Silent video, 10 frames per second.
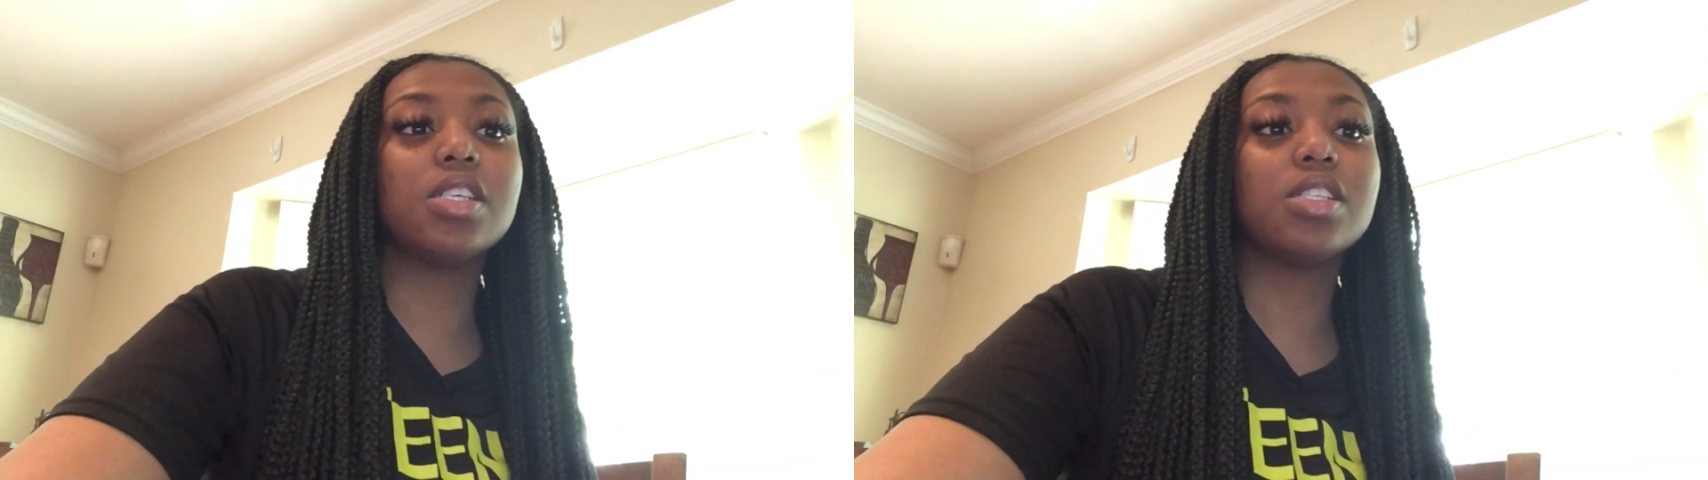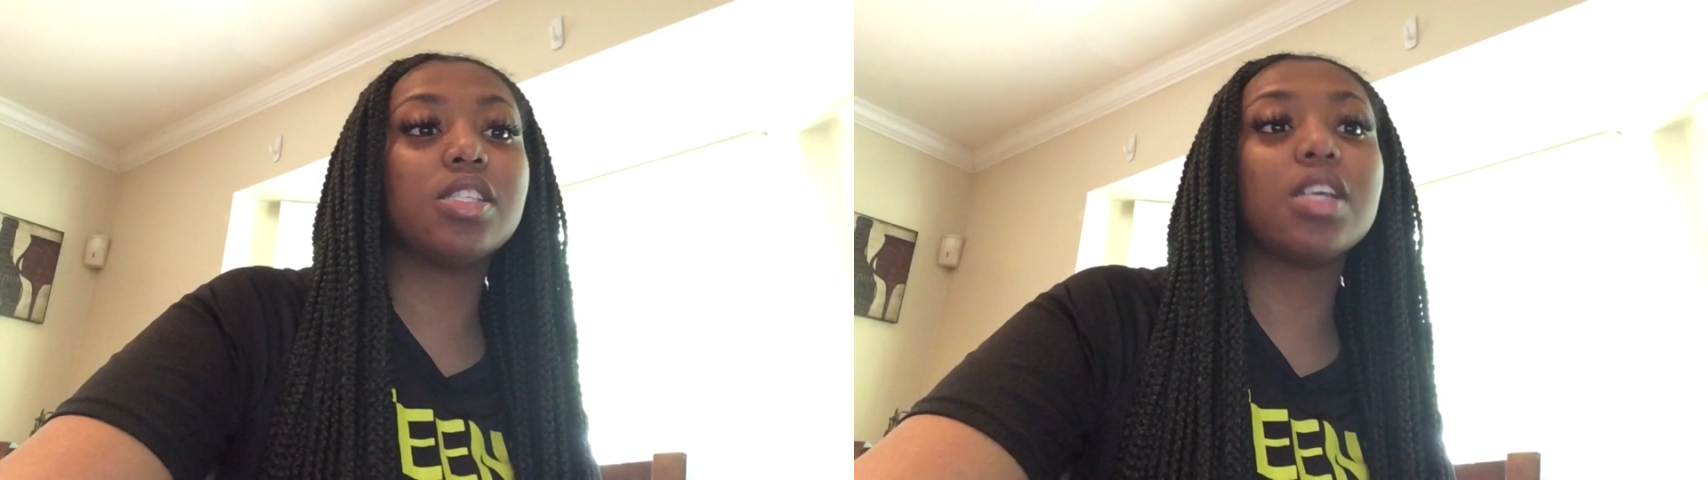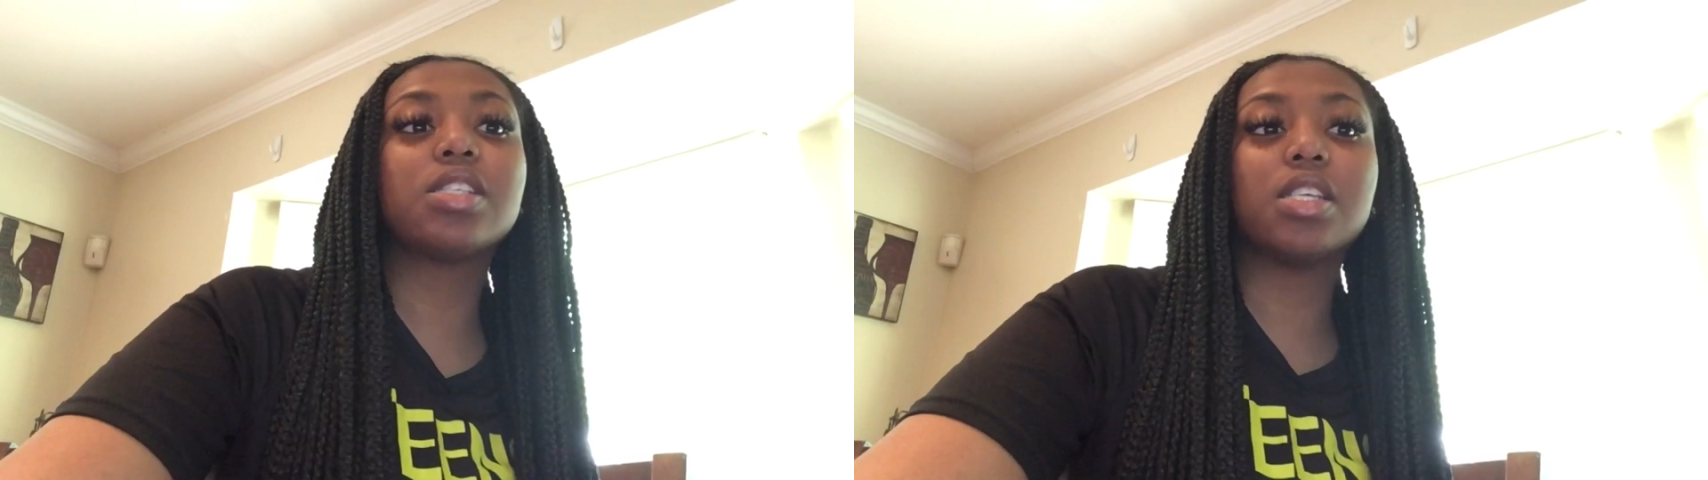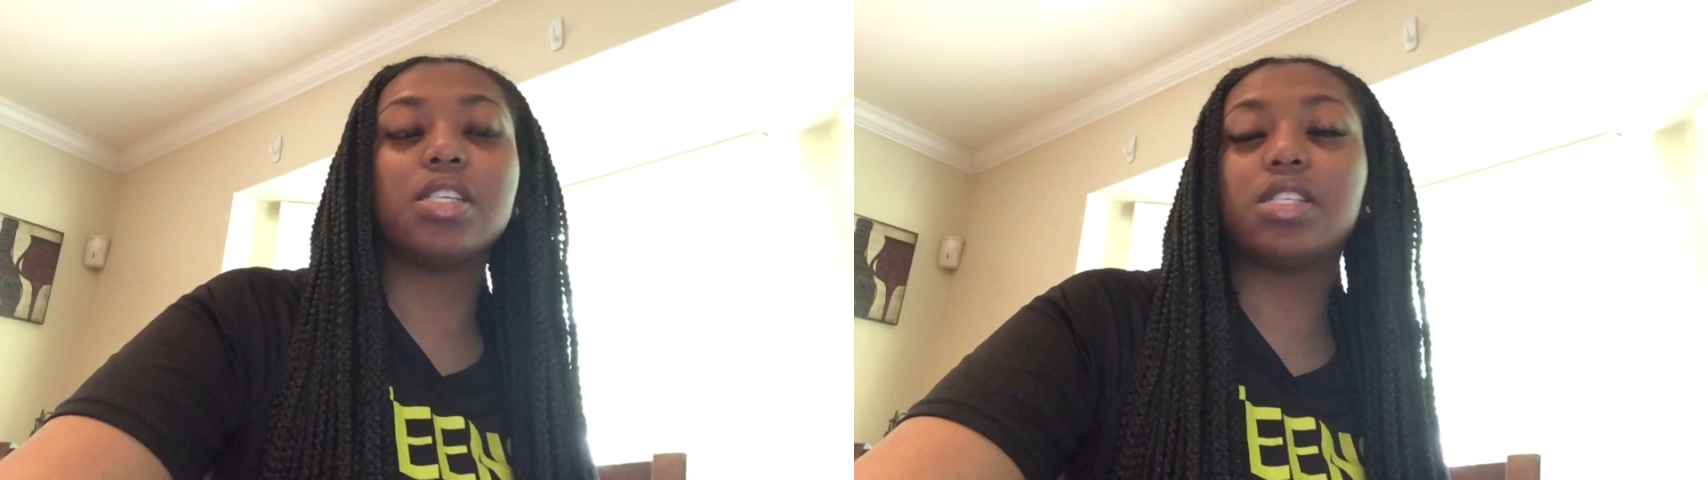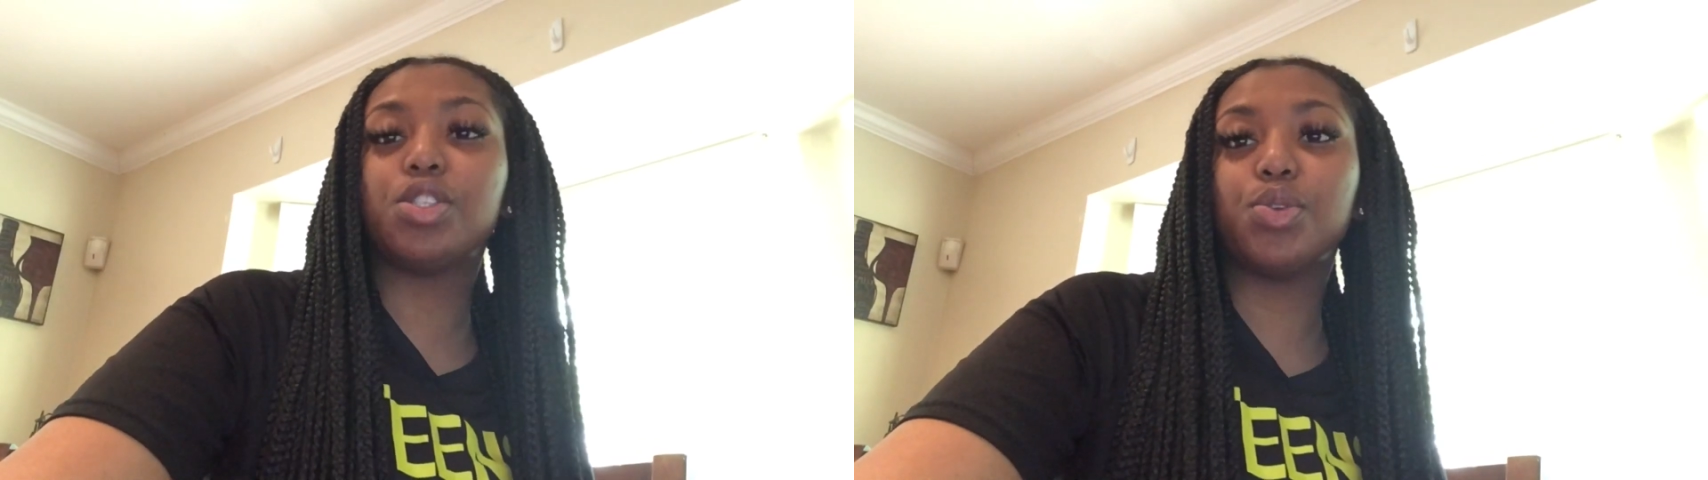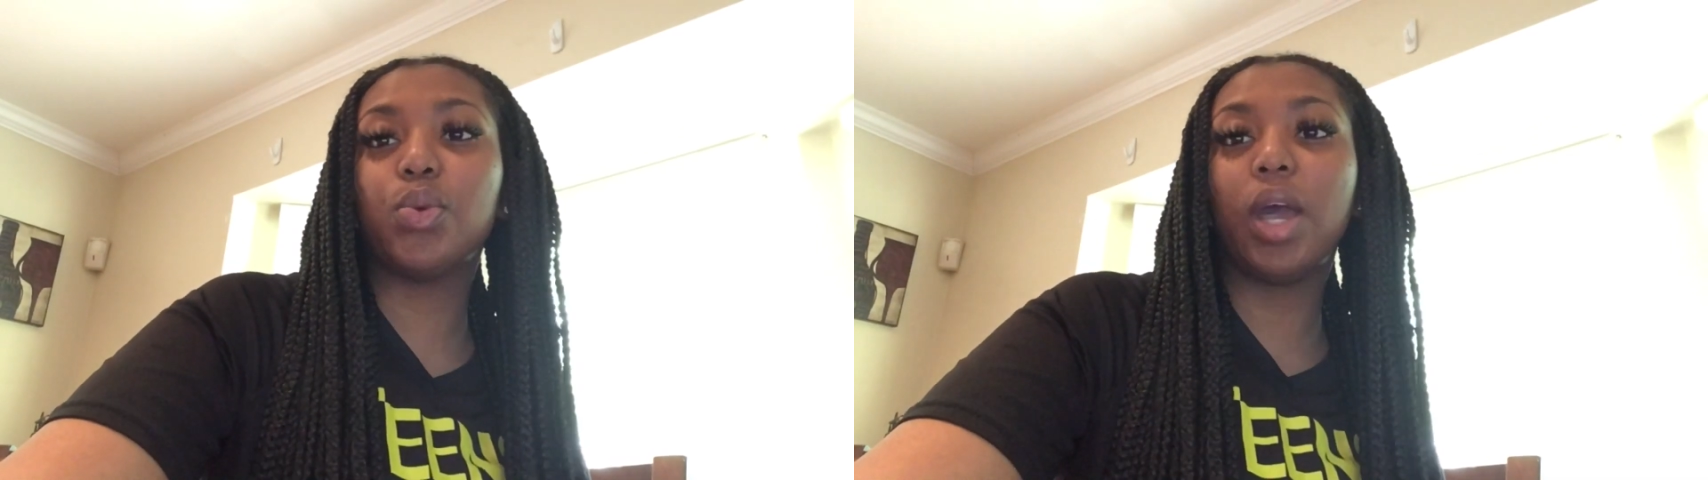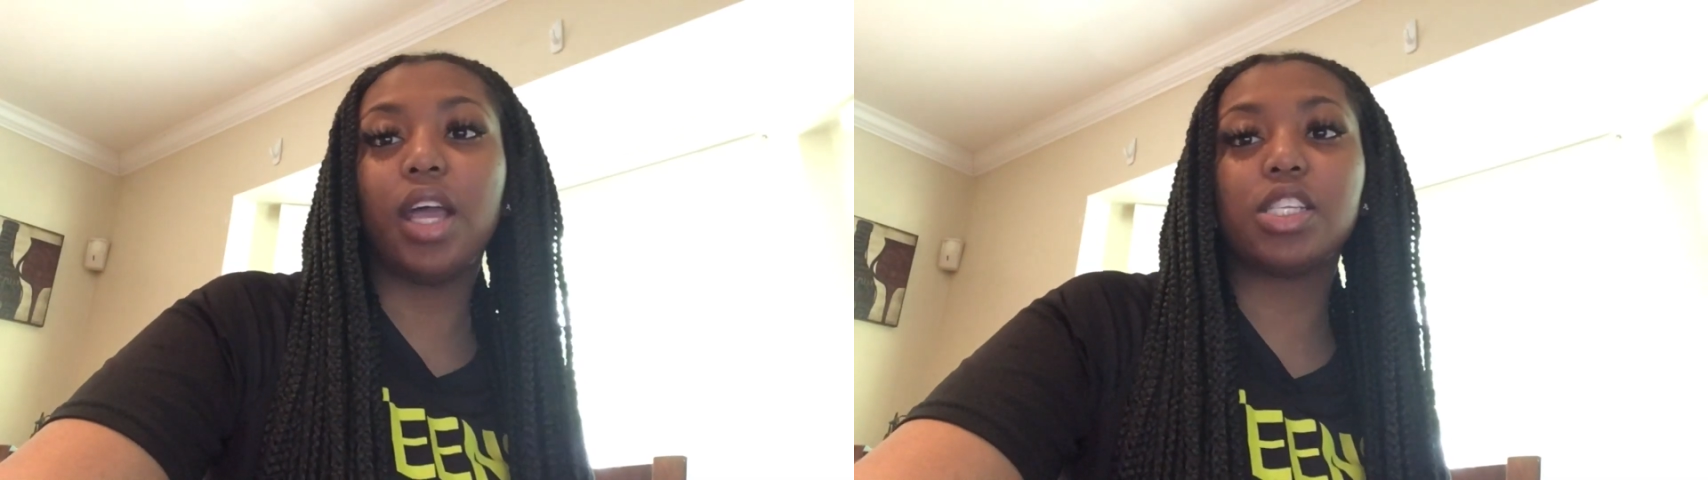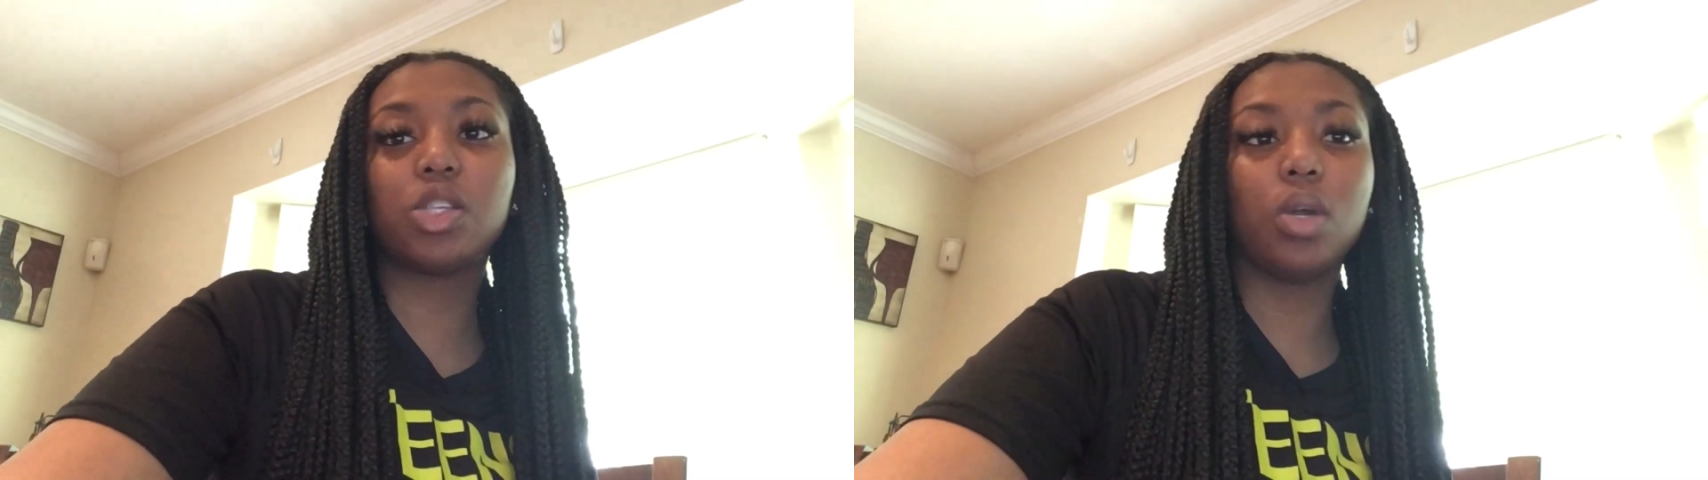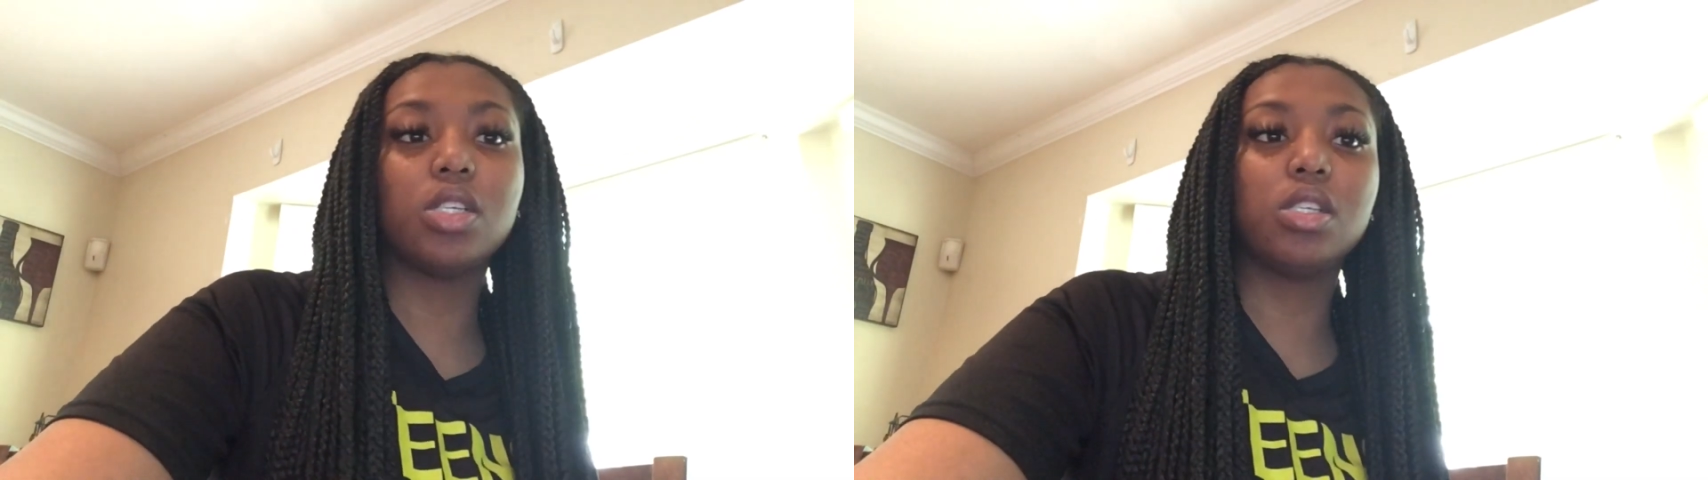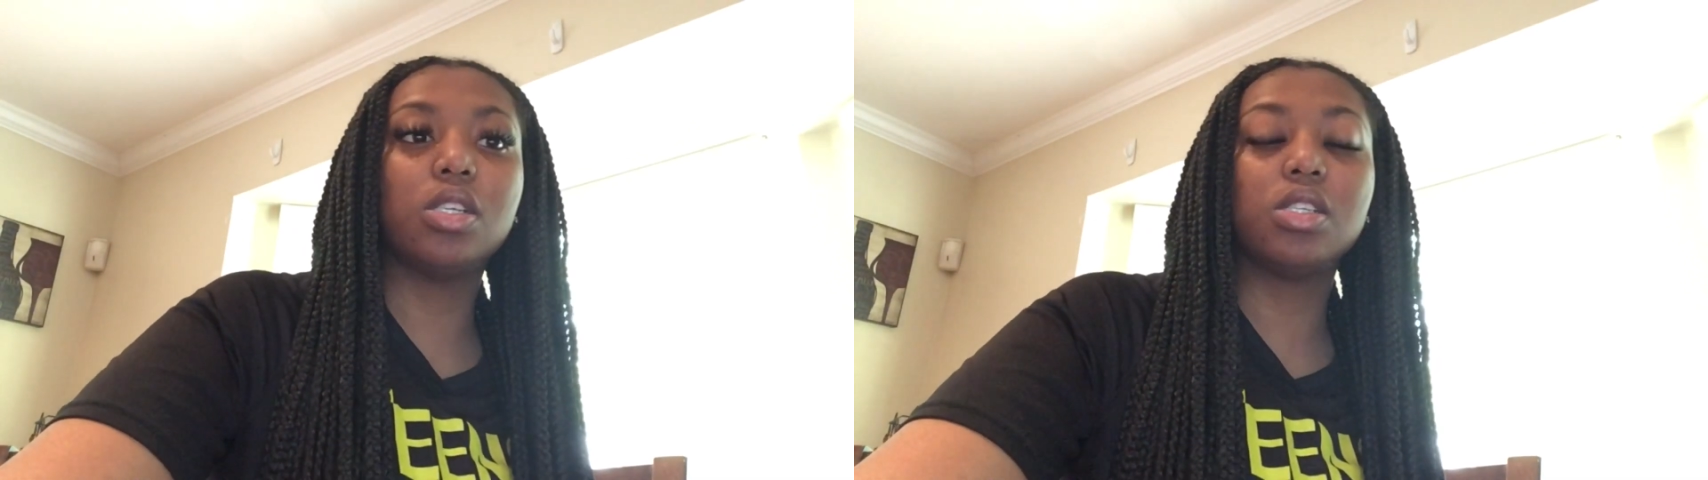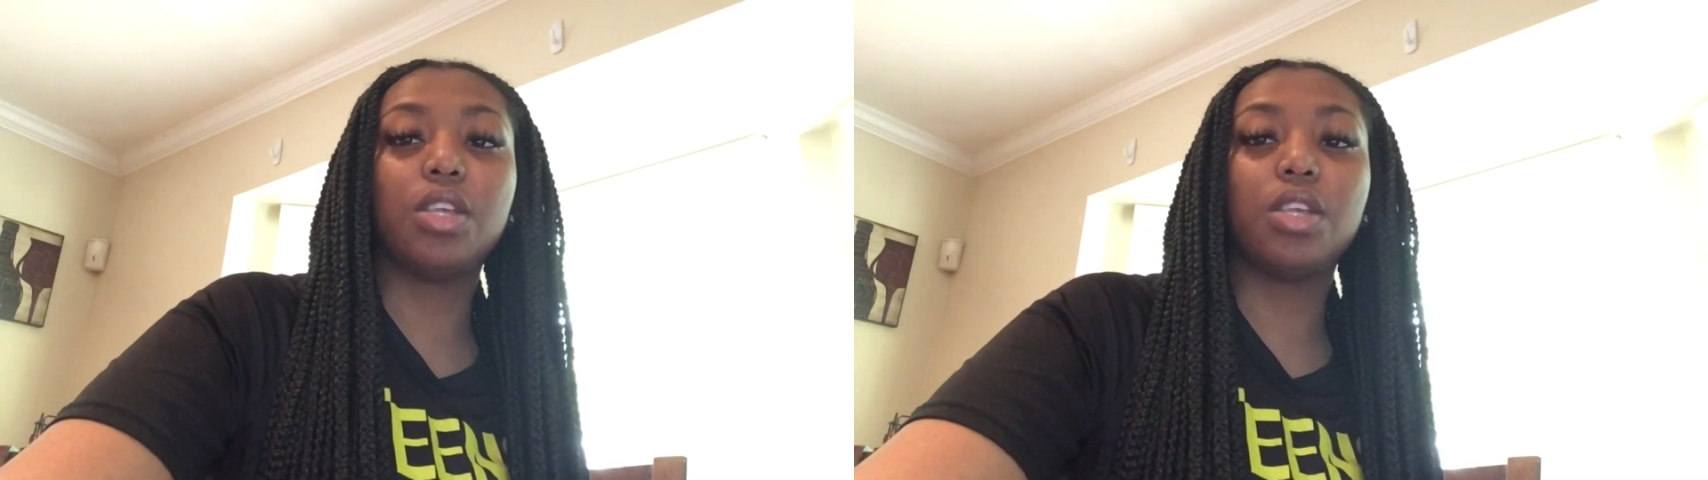And 6 is to ask questions